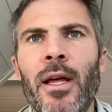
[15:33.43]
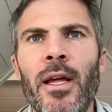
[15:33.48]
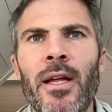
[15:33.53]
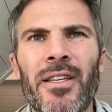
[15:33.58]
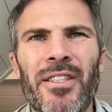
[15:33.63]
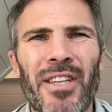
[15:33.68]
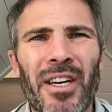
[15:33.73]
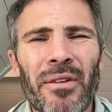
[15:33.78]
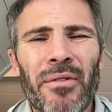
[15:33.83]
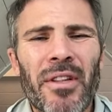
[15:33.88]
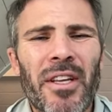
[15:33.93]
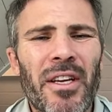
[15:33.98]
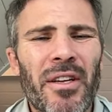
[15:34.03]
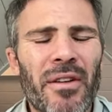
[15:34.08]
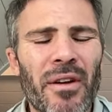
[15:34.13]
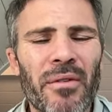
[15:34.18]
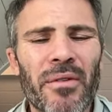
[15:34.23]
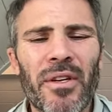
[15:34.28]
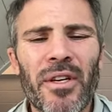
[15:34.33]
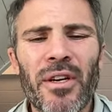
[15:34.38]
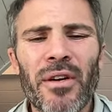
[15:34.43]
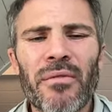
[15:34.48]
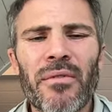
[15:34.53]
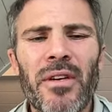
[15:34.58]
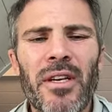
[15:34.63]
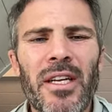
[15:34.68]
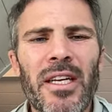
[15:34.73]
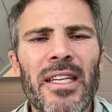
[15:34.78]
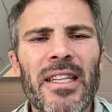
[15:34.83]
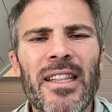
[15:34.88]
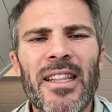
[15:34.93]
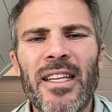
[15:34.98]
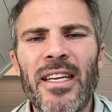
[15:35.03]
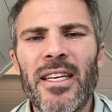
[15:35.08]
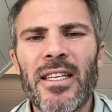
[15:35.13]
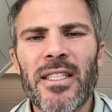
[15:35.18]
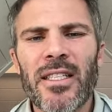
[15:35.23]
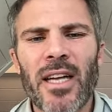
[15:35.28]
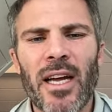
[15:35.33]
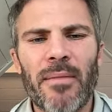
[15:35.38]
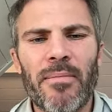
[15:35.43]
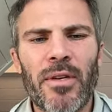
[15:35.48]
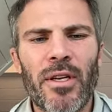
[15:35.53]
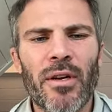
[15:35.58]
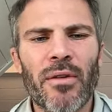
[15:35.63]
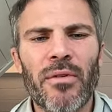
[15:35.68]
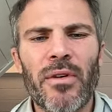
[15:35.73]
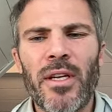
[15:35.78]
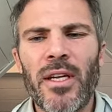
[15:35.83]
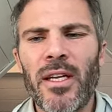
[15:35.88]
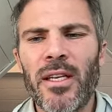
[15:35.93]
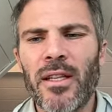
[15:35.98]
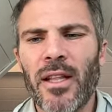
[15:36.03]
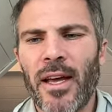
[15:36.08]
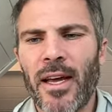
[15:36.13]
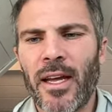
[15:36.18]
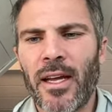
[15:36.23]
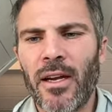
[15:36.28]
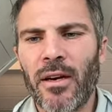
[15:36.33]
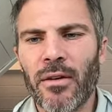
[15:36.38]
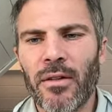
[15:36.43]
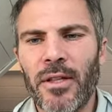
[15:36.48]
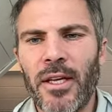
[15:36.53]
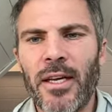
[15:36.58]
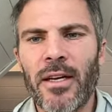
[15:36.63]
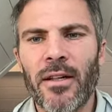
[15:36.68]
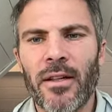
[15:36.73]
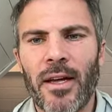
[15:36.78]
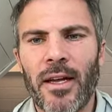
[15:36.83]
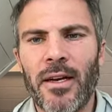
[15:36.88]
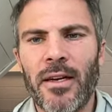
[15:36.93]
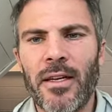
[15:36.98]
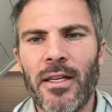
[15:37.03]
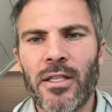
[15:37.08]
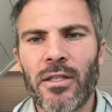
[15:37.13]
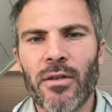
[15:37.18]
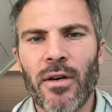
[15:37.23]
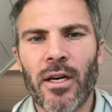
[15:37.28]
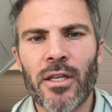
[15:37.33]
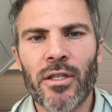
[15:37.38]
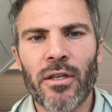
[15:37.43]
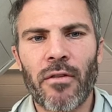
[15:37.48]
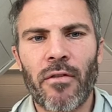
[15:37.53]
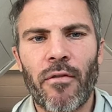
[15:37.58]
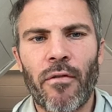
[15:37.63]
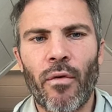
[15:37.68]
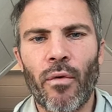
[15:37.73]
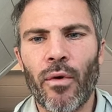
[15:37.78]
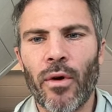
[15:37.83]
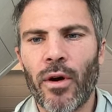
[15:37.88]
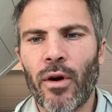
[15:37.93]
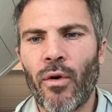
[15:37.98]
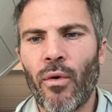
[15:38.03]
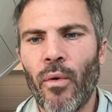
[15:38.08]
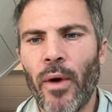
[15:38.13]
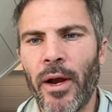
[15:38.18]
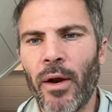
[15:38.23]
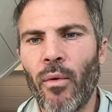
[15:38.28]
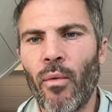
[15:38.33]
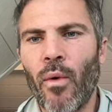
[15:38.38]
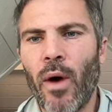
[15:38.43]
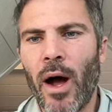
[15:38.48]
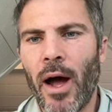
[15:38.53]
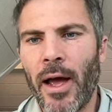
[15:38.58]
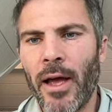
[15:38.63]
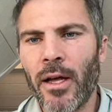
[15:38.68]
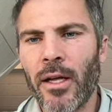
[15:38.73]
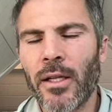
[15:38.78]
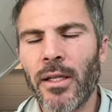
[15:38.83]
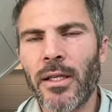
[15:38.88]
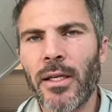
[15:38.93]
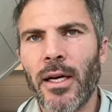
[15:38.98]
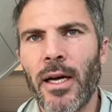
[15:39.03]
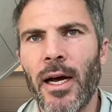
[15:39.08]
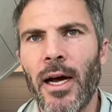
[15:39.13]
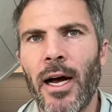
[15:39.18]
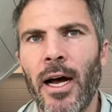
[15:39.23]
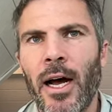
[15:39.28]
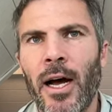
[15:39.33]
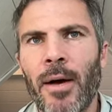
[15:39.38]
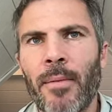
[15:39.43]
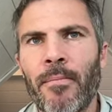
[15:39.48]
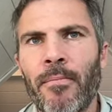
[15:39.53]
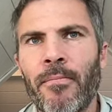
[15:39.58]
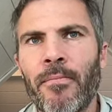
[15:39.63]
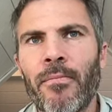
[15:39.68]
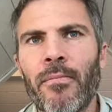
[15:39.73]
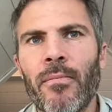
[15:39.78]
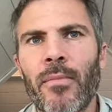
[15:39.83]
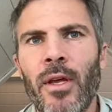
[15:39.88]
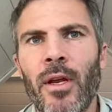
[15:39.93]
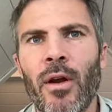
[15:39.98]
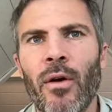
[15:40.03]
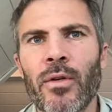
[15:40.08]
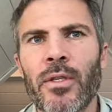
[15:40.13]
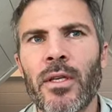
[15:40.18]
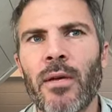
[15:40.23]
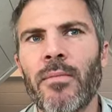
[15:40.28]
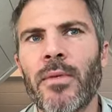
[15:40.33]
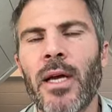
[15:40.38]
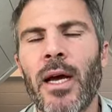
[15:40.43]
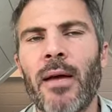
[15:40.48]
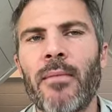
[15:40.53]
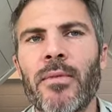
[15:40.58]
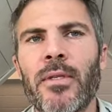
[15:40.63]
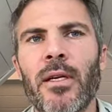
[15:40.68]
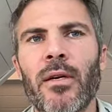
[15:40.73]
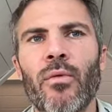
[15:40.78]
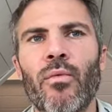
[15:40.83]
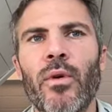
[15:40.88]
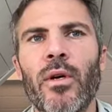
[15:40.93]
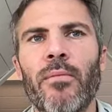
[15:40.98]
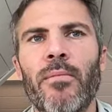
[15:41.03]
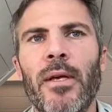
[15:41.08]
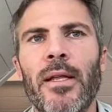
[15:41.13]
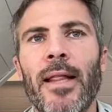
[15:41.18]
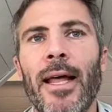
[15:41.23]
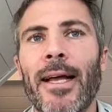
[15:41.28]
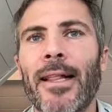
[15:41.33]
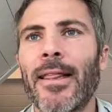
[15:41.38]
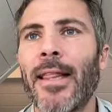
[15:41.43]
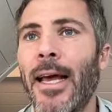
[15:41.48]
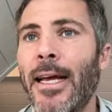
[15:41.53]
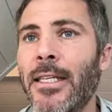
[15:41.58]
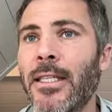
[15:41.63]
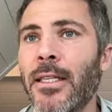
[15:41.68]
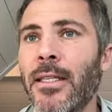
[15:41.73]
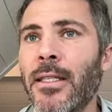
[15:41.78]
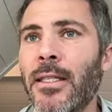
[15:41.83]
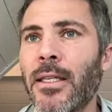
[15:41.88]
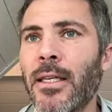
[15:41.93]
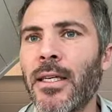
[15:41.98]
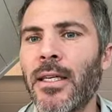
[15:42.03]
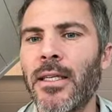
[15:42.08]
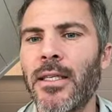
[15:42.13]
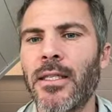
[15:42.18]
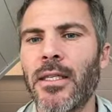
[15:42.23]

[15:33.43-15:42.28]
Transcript: Generally, you don't need you don't need like your legal entity structure for quite a while. Sometimes there will be like licenses